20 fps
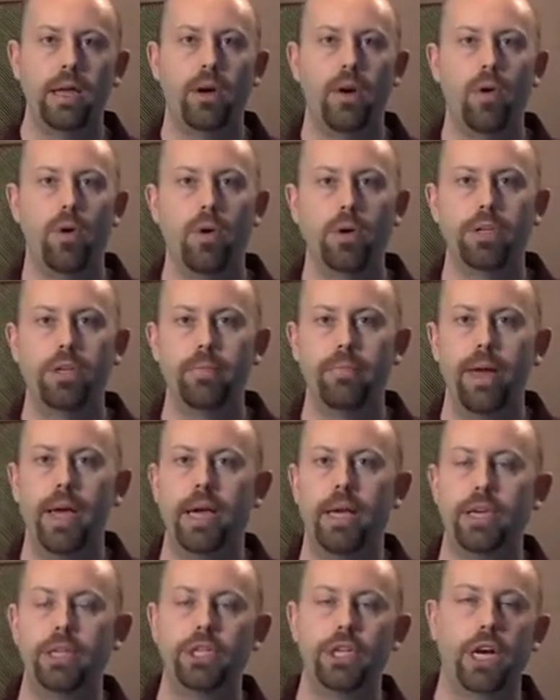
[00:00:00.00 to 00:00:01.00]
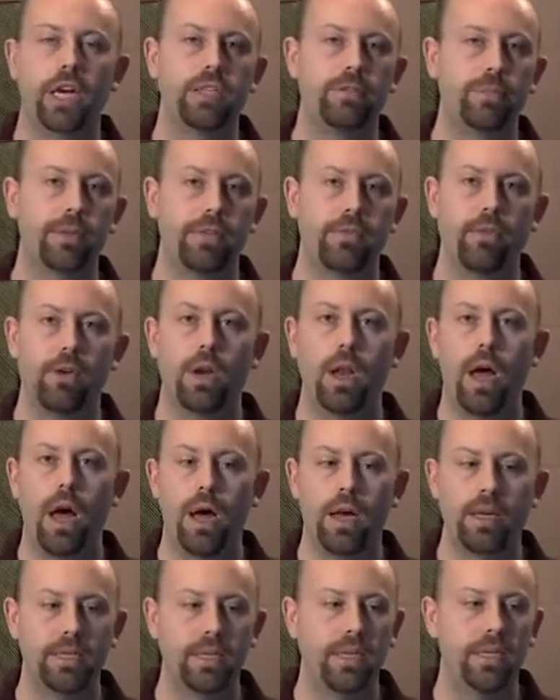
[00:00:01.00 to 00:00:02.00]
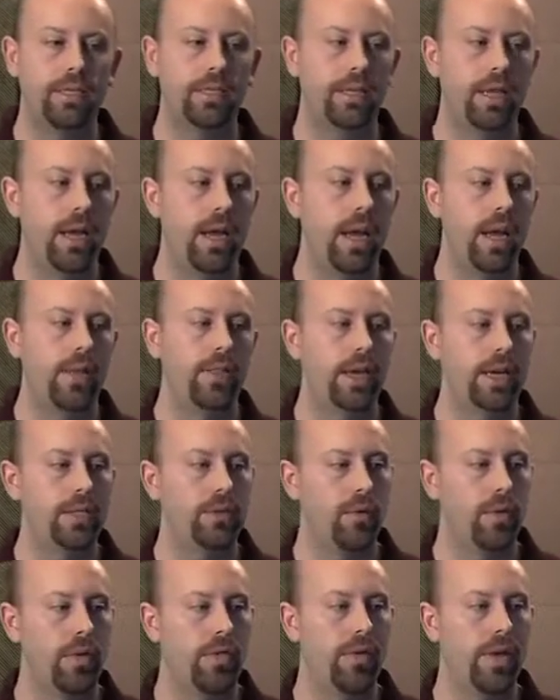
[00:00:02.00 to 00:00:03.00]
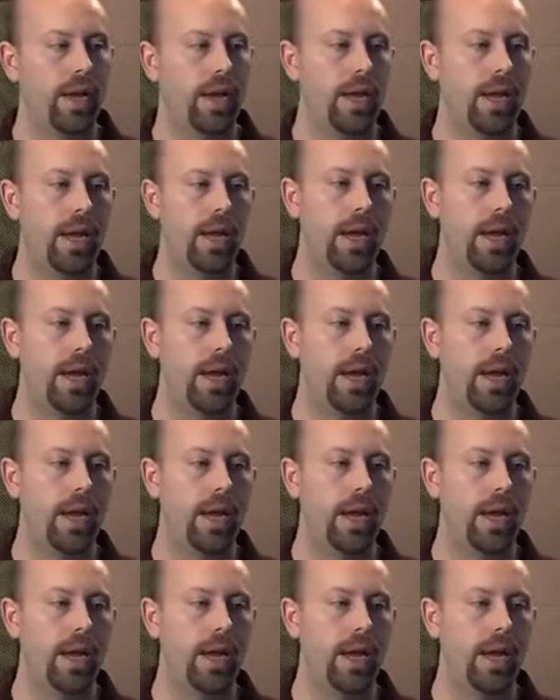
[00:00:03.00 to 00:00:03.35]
or to make adjustments adjustments for losses and that of thing.